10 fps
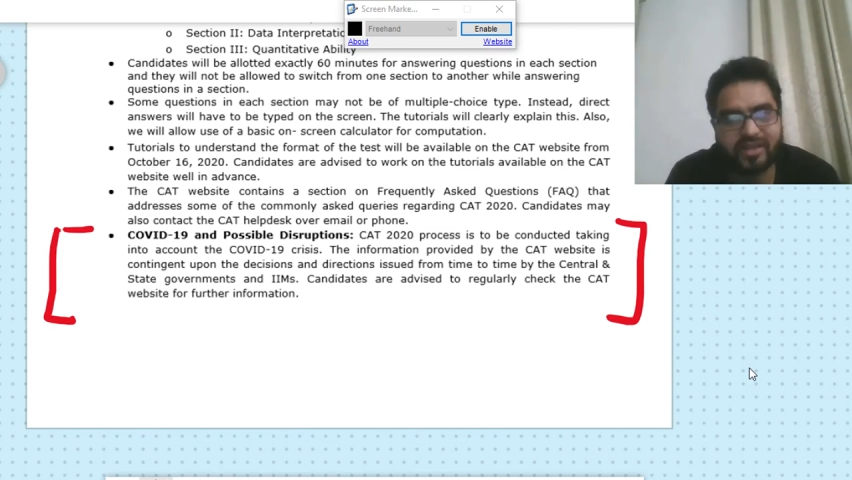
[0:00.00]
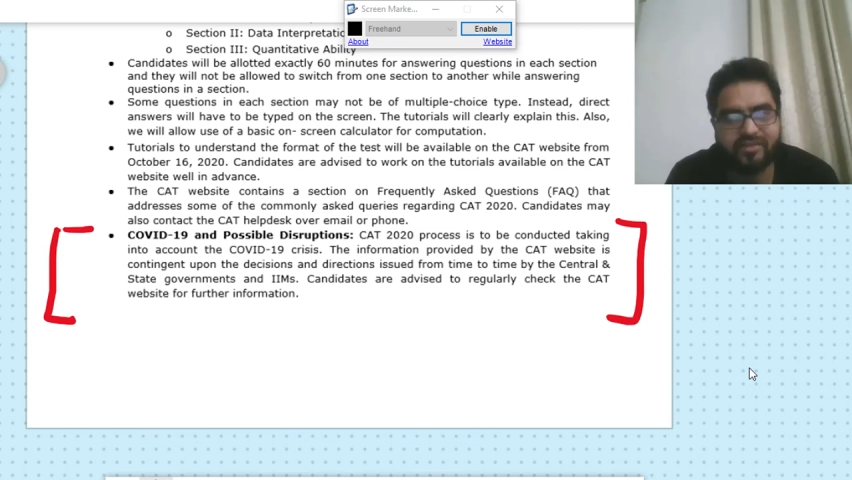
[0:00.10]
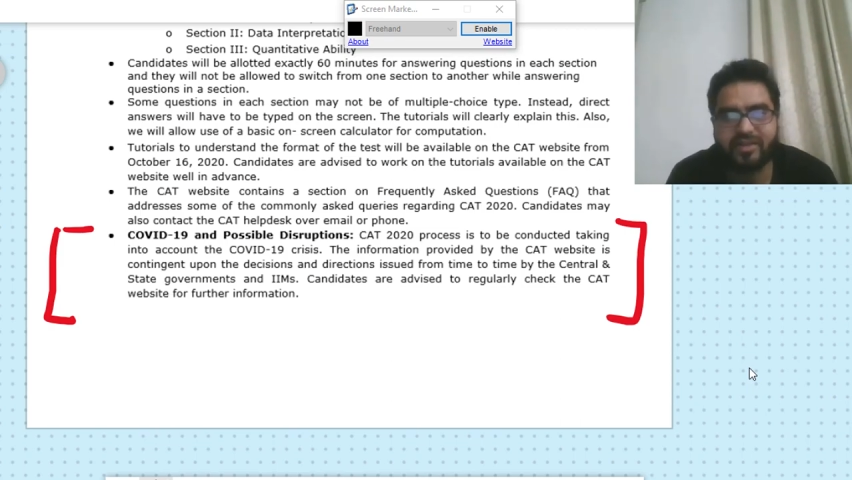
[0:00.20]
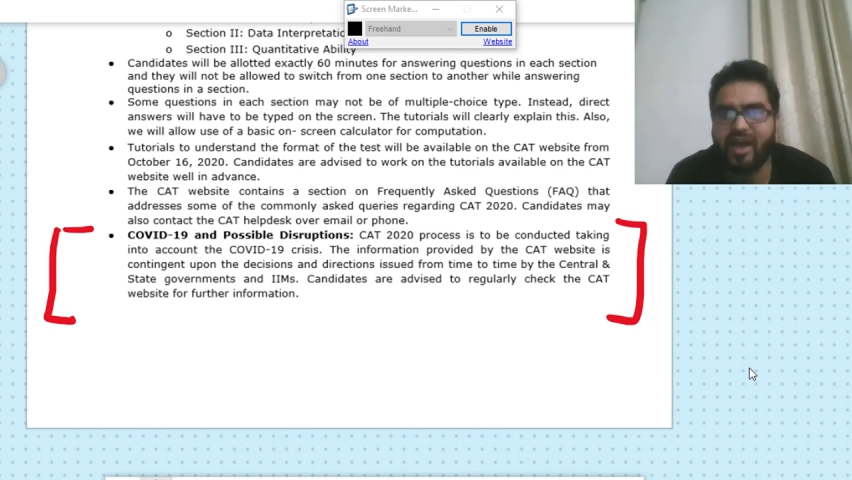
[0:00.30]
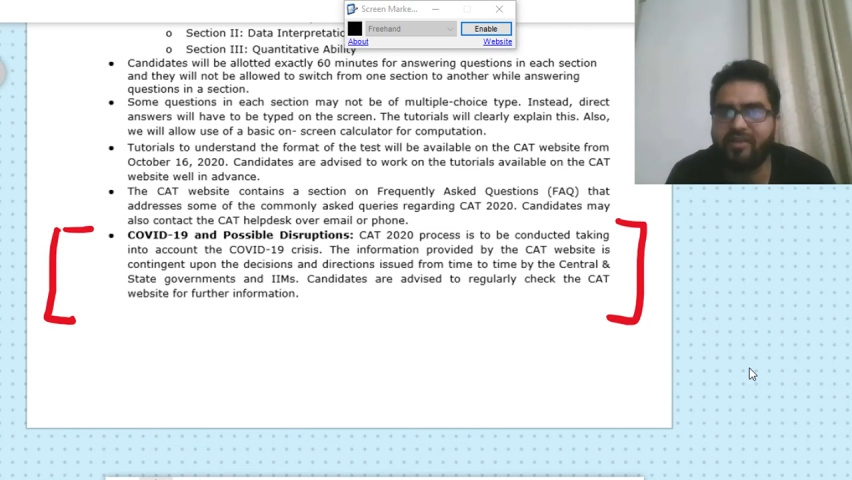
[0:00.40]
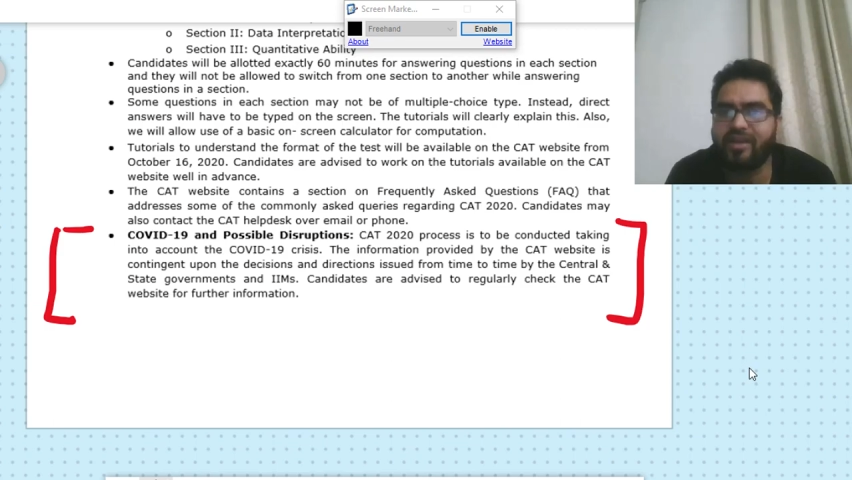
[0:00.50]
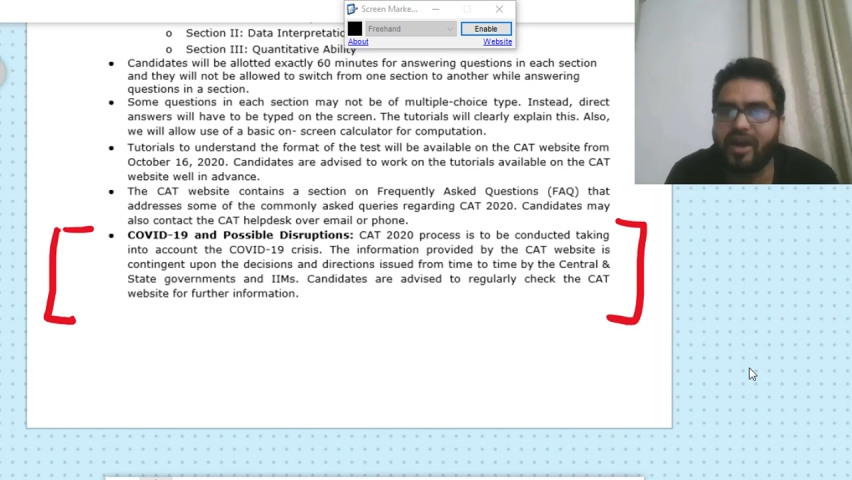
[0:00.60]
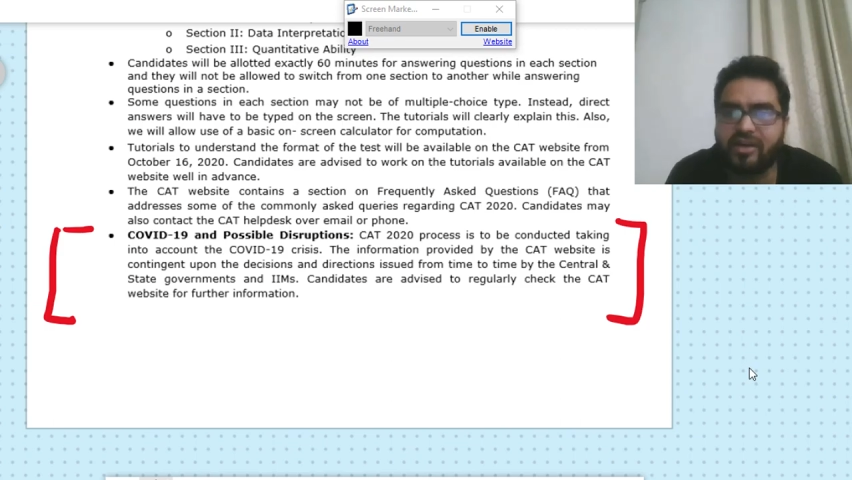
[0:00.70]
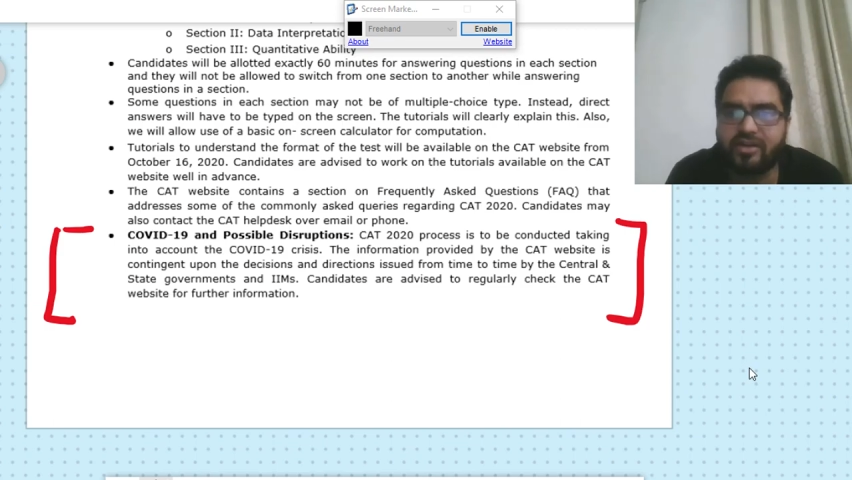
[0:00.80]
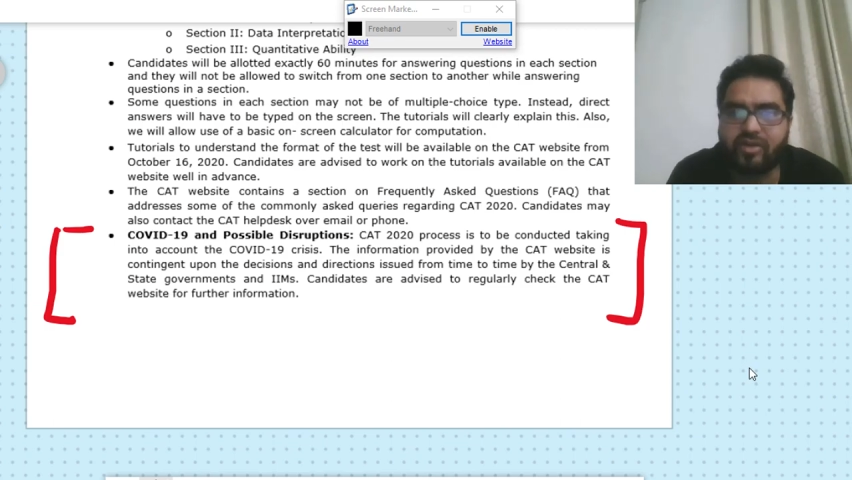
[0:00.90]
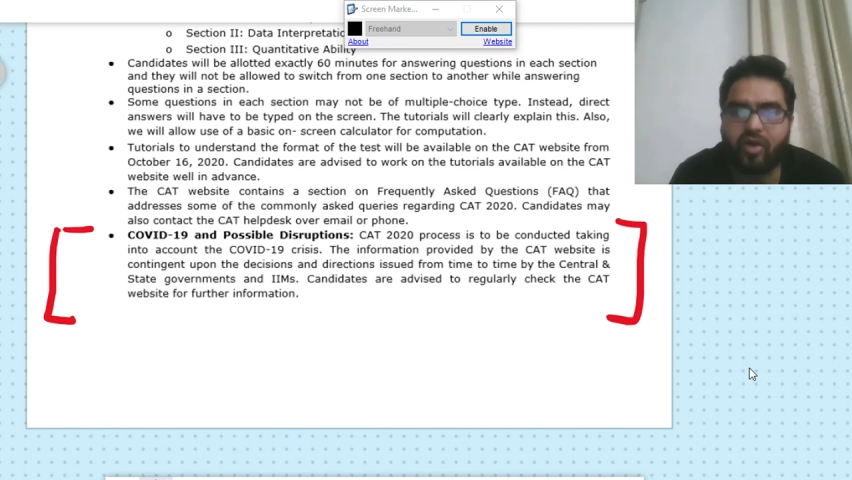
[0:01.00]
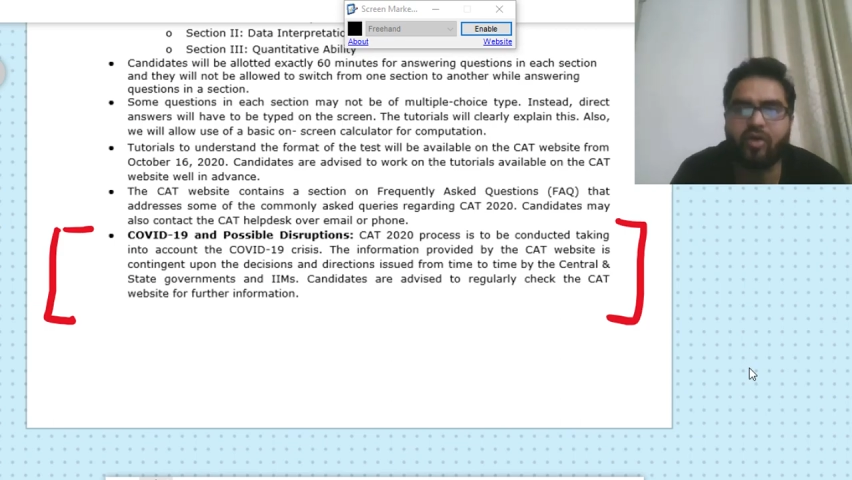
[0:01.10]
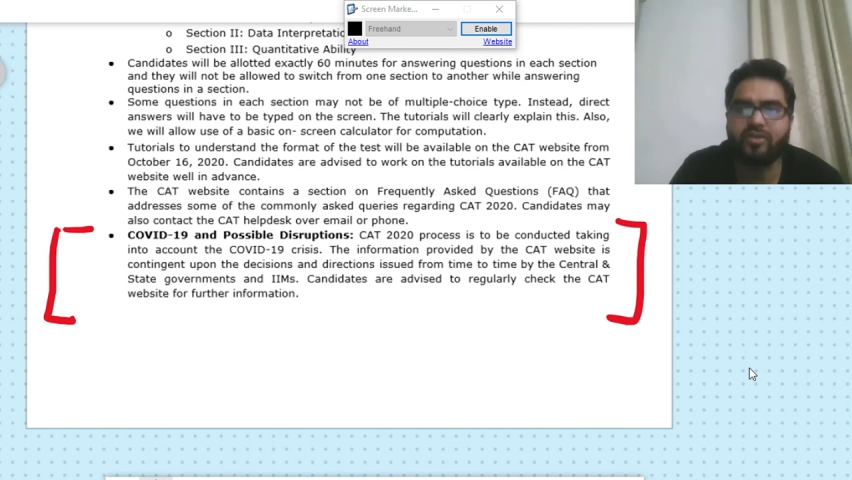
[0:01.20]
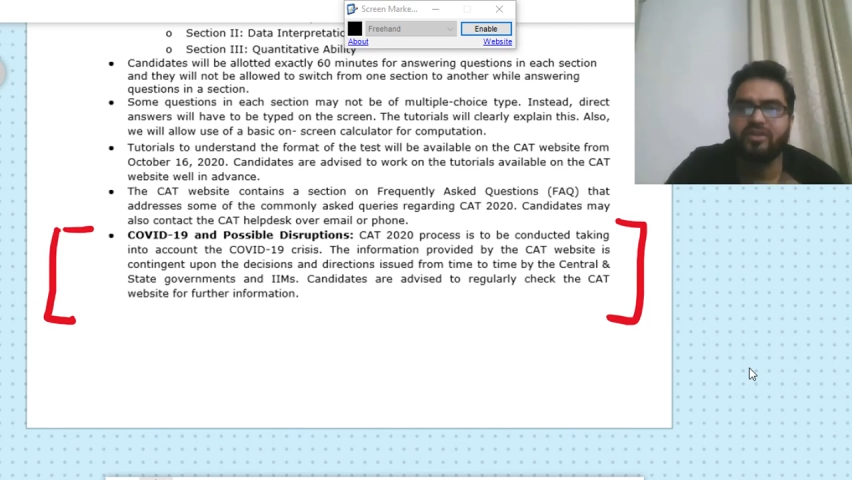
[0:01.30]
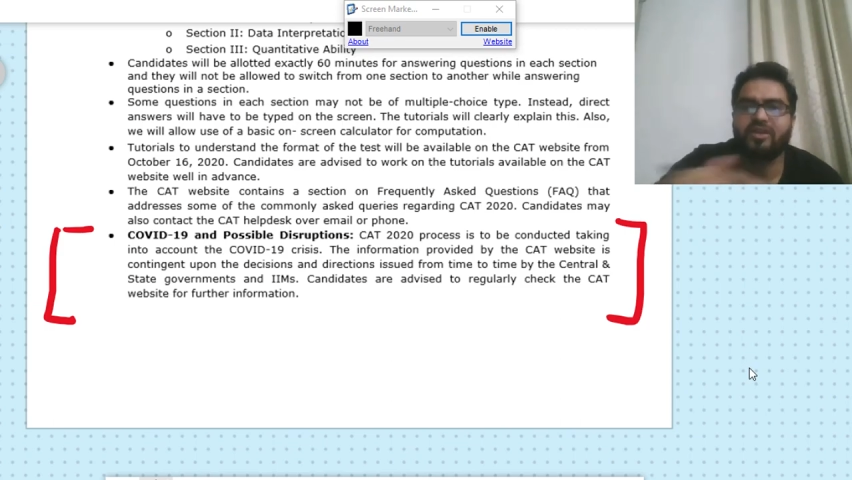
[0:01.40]
Then we'll have CAT
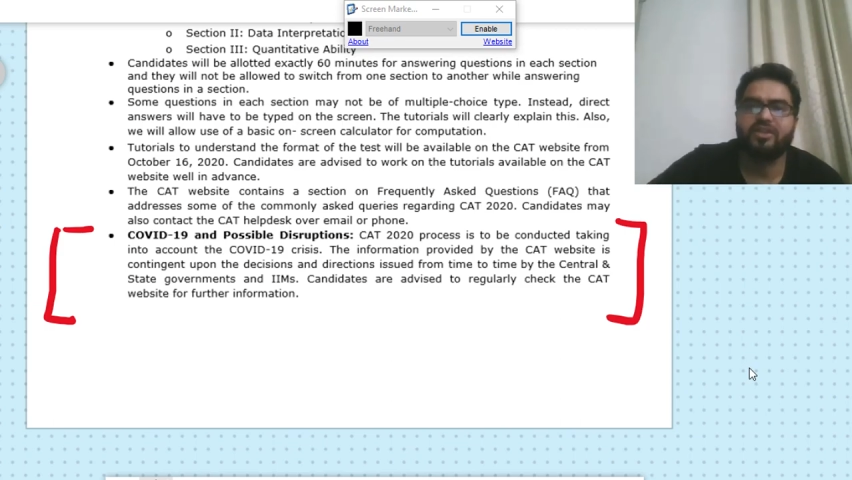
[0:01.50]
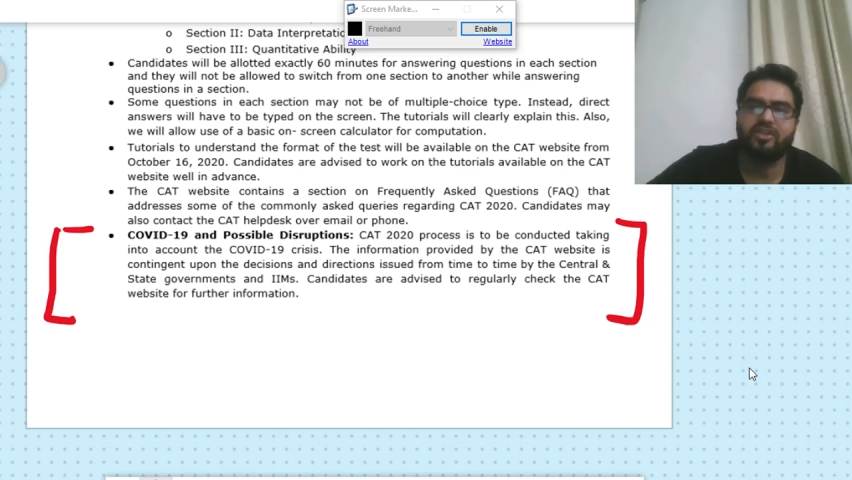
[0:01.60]
on